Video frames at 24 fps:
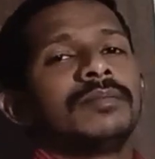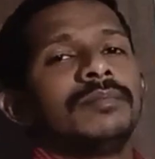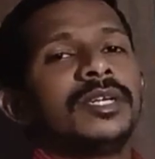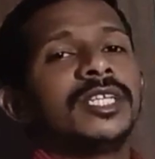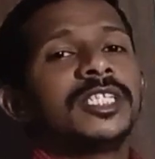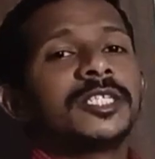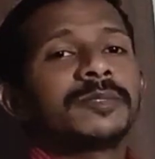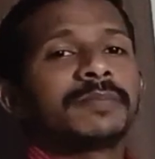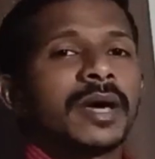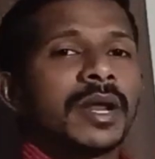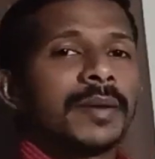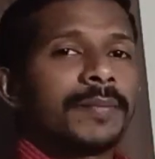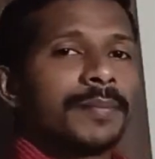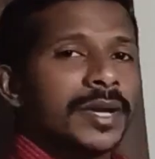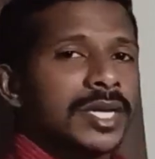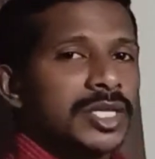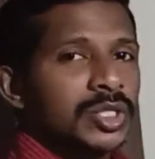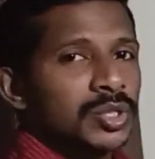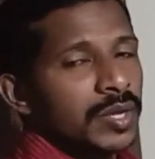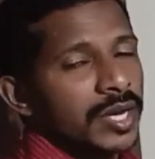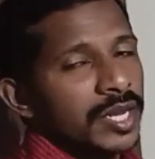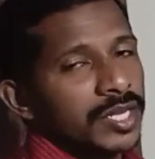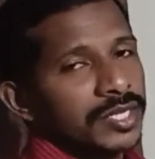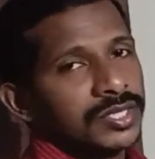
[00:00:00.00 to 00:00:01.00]
Means
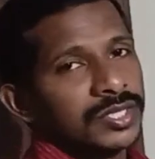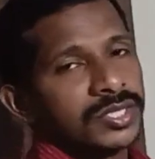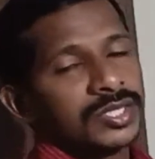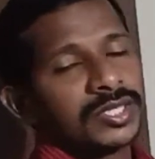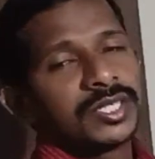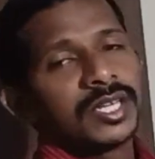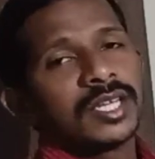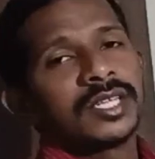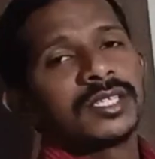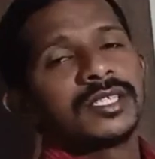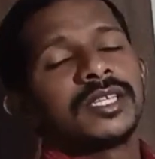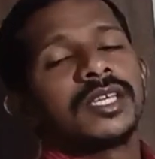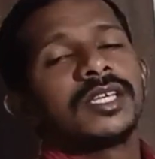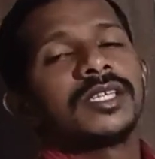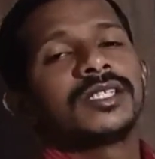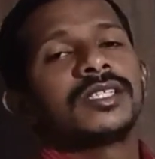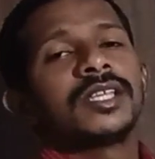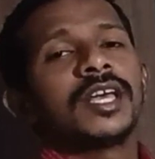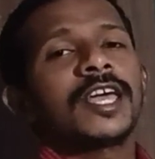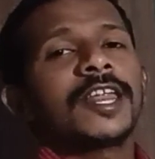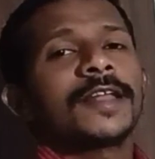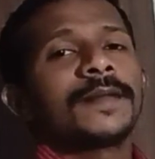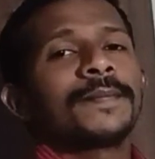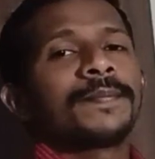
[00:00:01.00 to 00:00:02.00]
perpetual existence
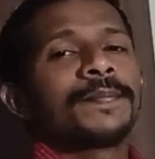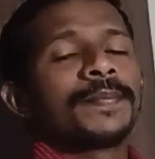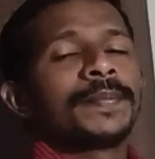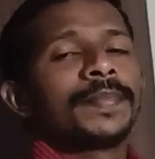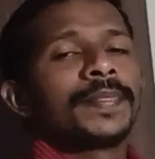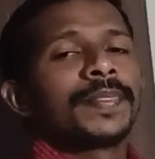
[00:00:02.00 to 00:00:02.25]
is there.